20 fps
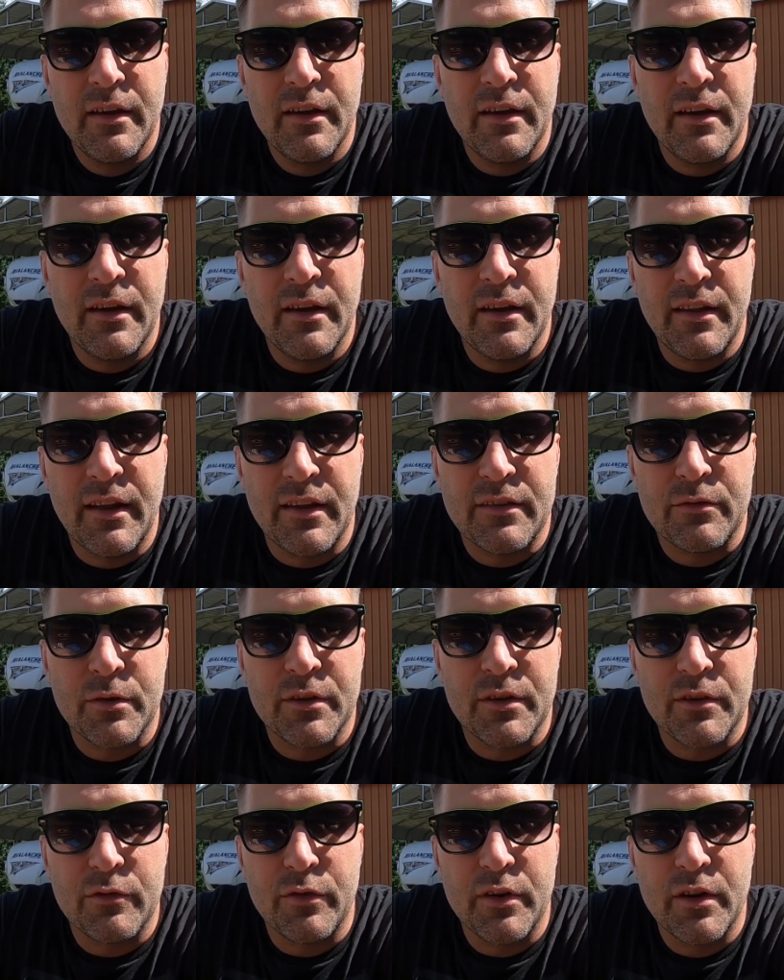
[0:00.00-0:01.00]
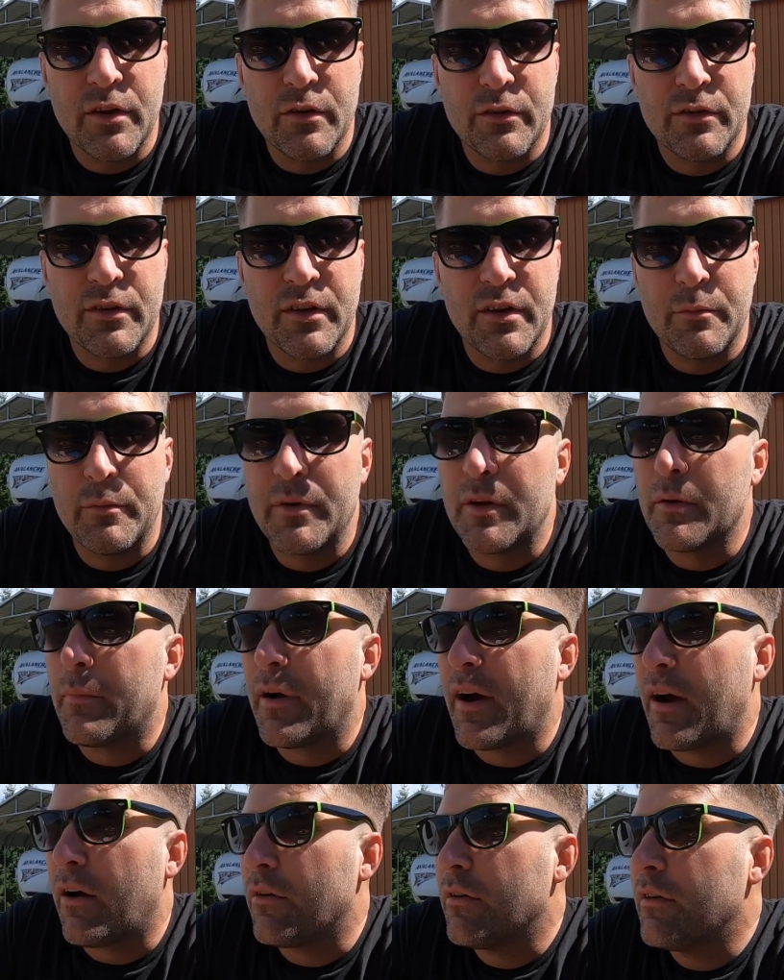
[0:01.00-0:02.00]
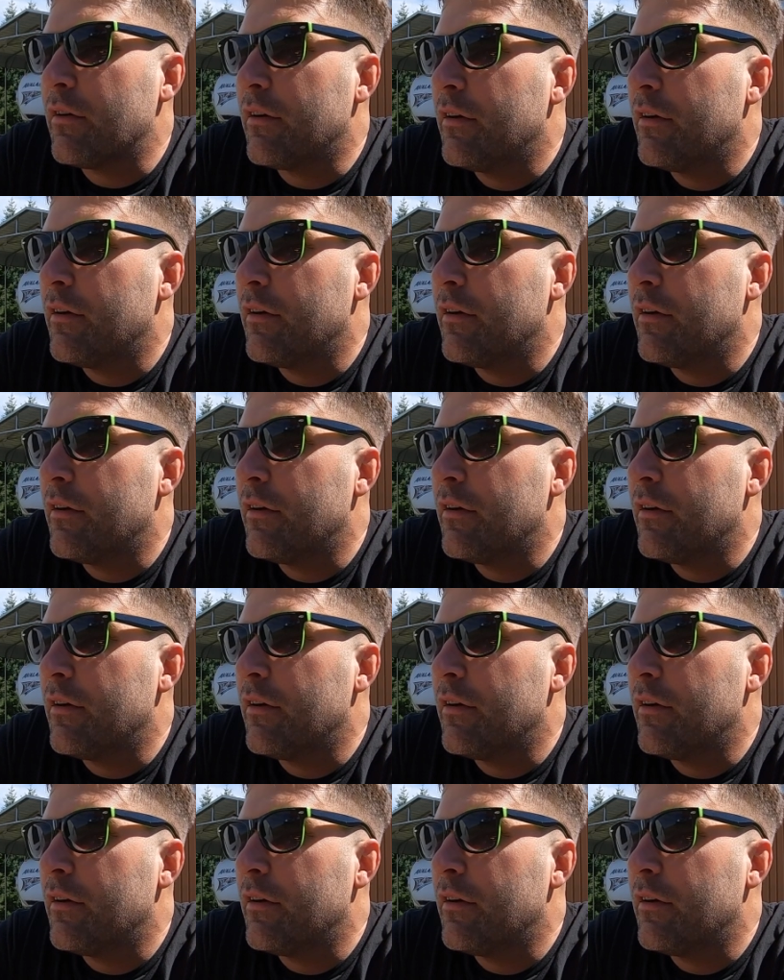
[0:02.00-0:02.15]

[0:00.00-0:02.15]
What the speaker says: And that's what this video is going to be about,